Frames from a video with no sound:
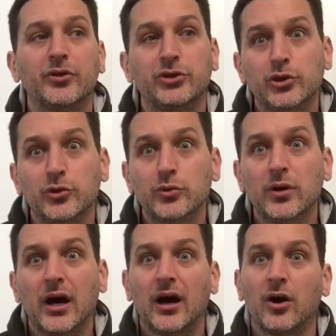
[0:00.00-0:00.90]

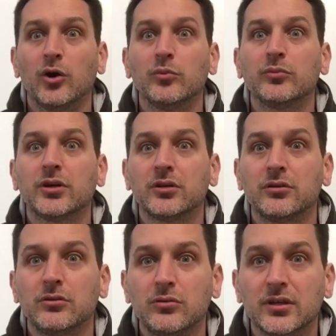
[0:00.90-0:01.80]
you at home can
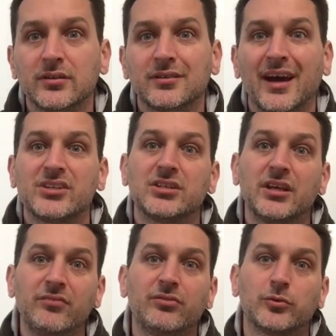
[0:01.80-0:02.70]
do this to actually
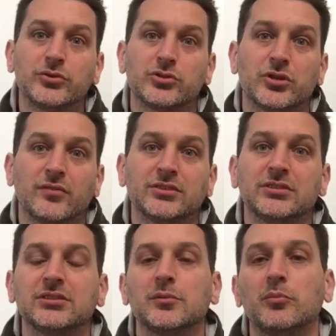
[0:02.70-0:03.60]
influence your nervous
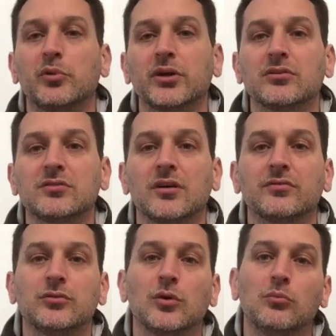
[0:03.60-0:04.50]
system and bring yourself
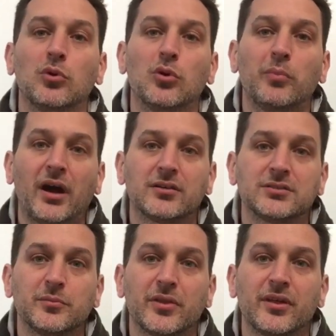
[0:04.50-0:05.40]
to a more
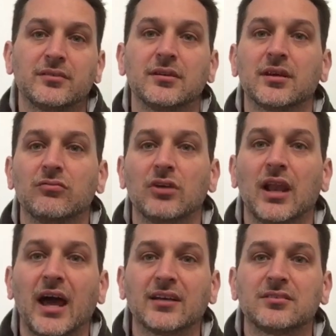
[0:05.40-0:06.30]
parasympathetic and
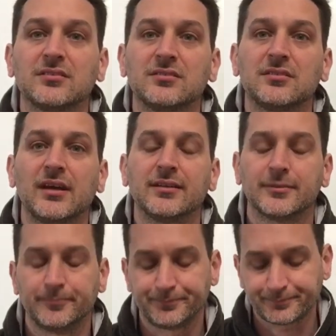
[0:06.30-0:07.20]
relaxed state.
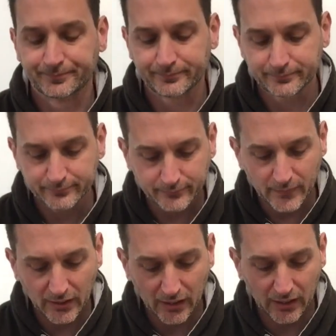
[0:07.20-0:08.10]

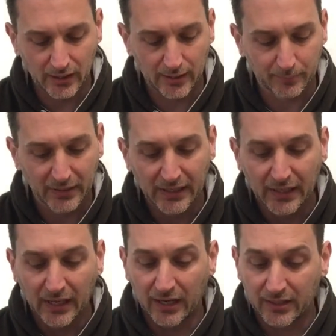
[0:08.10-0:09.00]

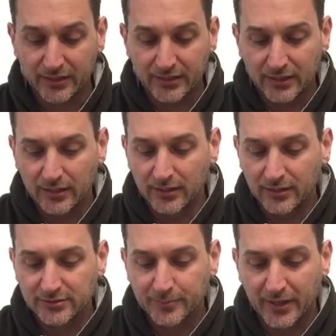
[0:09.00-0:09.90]
I
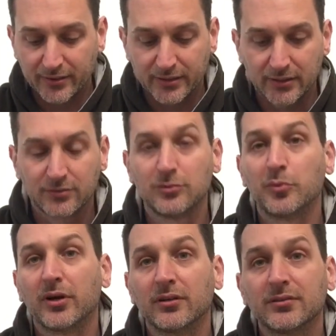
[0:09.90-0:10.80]
learnt about the
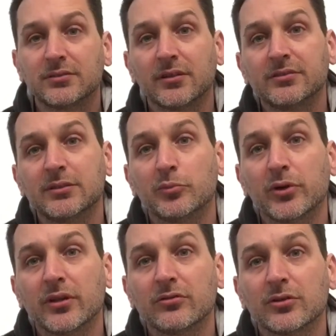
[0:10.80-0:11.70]
supine 90-90
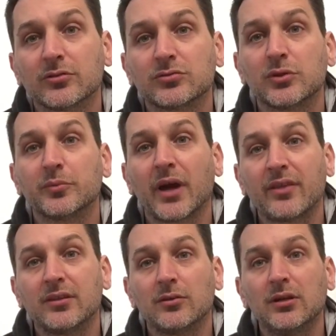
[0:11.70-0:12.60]
breathing drills from
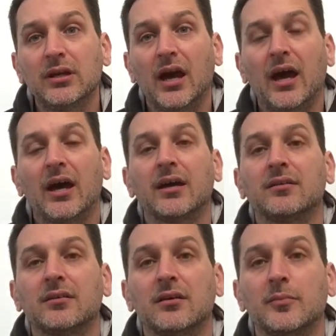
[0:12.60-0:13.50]
Kathy Dooley
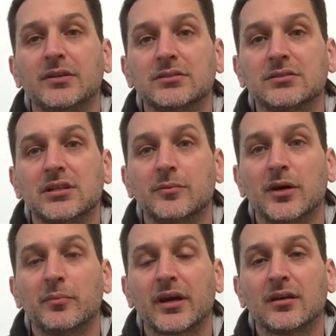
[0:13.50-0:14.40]
and her amazing team at
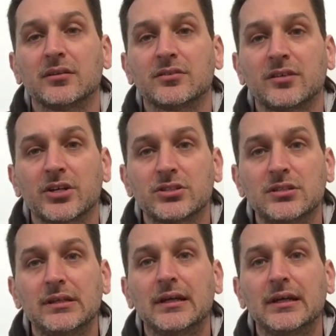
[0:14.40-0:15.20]
Immaculate Dissection.